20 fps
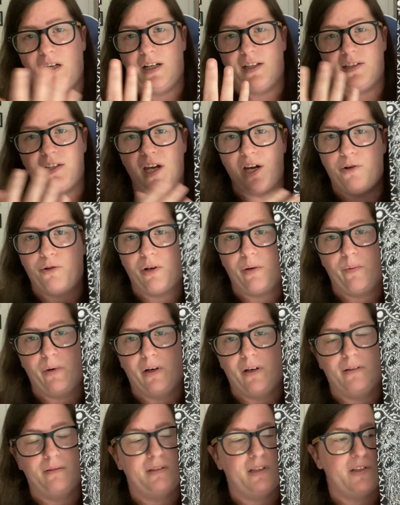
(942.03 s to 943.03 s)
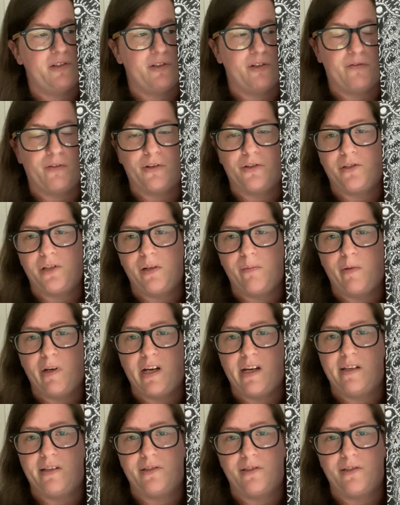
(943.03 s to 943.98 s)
It's Gatecreeper. It's their first EP,